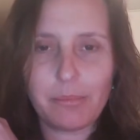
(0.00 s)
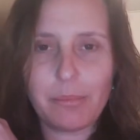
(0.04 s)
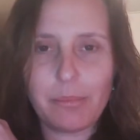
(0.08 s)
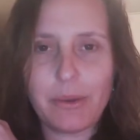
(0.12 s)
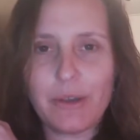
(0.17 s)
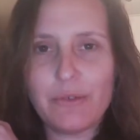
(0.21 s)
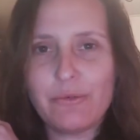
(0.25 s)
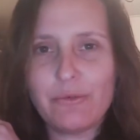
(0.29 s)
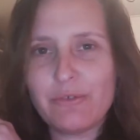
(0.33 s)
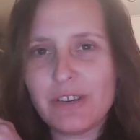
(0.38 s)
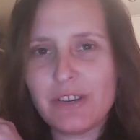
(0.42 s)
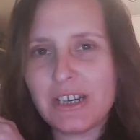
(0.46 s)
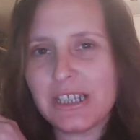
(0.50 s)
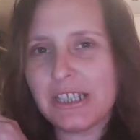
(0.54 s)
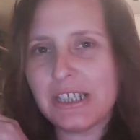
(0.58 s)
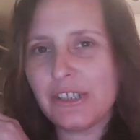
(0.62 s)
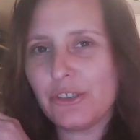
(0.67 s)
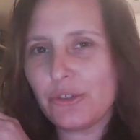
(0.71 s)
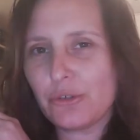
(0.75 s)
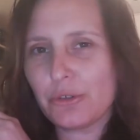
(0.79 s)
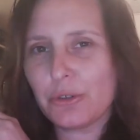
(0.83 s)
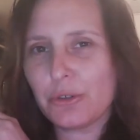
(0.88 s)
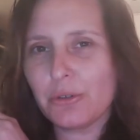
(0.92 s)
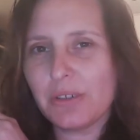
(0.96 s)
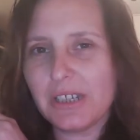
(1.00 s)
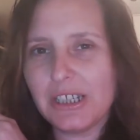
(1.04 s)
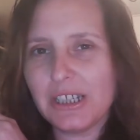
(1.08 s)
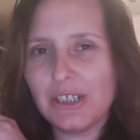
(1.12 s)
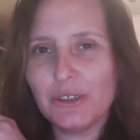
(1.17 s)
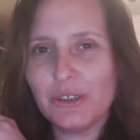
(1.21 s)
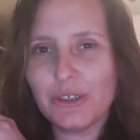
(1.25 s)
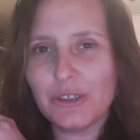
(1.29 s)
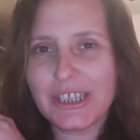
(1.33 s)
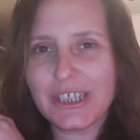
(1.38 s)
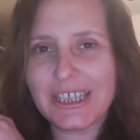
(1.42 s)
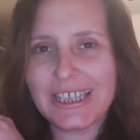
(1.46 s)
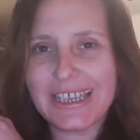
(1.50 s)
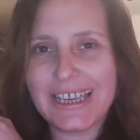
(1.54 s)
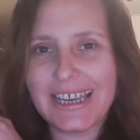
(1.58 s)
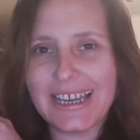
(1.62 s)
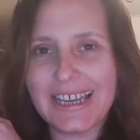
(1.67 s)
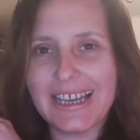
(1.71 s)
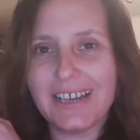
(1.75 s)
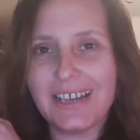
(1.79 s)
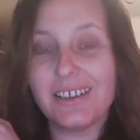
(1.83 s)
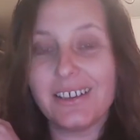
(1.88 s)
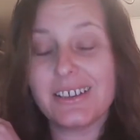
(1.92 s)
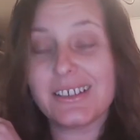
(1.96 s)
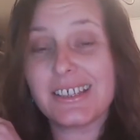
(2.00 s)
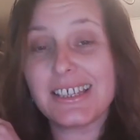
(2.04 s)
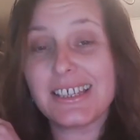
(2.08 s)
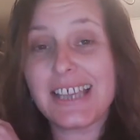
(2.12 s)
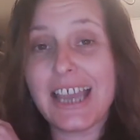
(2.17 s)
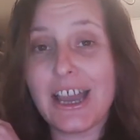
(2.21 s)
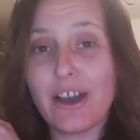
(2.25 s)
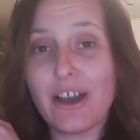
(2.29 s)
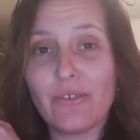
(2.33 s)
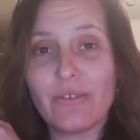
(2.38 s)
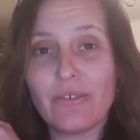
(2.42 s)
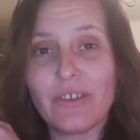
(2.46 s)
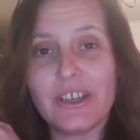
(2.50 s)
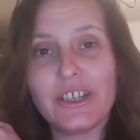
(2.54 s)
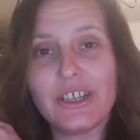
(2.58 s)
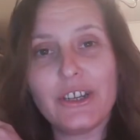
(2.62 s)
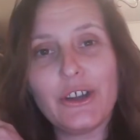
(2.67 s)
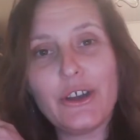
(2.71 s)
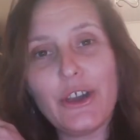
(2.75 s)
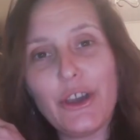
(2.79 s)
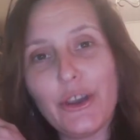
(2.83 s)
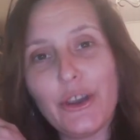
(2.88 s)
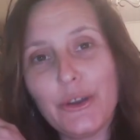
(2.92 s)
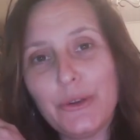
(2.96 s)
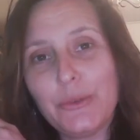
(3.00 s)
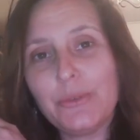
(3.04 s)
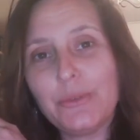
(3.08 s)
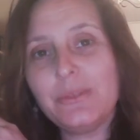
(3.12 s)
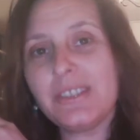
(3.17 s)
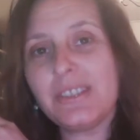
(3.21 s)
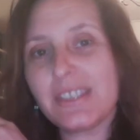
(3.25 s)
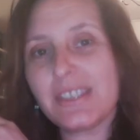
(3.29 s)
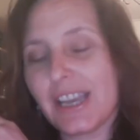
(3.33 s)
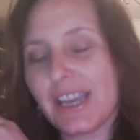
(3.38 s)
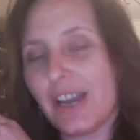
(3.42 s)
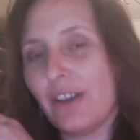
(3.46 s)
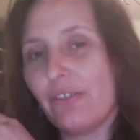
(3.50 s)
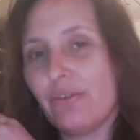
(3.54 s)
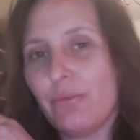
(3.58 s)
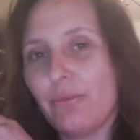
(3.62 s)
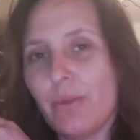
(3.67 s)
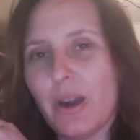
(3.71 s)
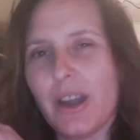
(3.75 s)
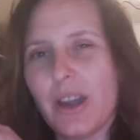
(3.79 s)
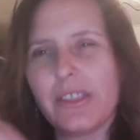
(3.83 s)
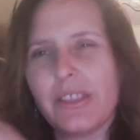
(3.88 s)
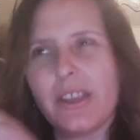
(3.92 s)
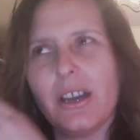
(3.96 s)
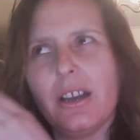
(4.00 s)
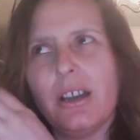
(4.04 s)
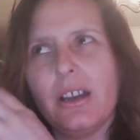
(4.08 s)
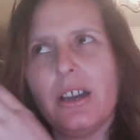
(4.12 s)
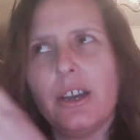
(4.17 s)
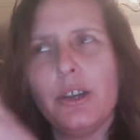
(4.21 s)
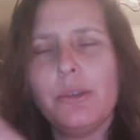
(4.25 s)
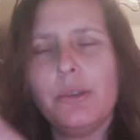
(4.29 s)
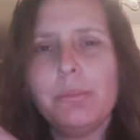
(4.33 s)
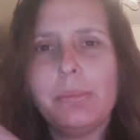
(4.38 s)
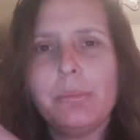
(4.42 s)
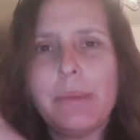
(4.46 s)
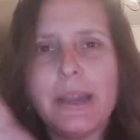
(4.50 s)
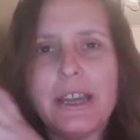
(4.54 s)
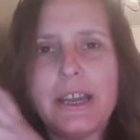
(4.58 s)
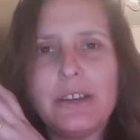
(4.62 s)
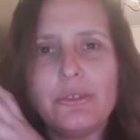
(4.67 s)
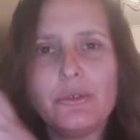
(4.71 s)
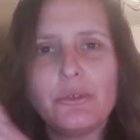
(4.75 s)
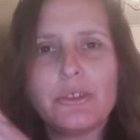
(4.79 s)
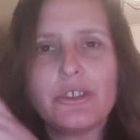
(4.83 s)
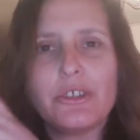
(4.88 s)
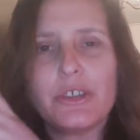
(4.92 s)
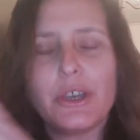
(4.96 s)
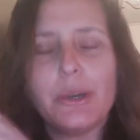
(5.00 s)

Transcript: by really truly looking at ourself and our own self worth, our own boundaries.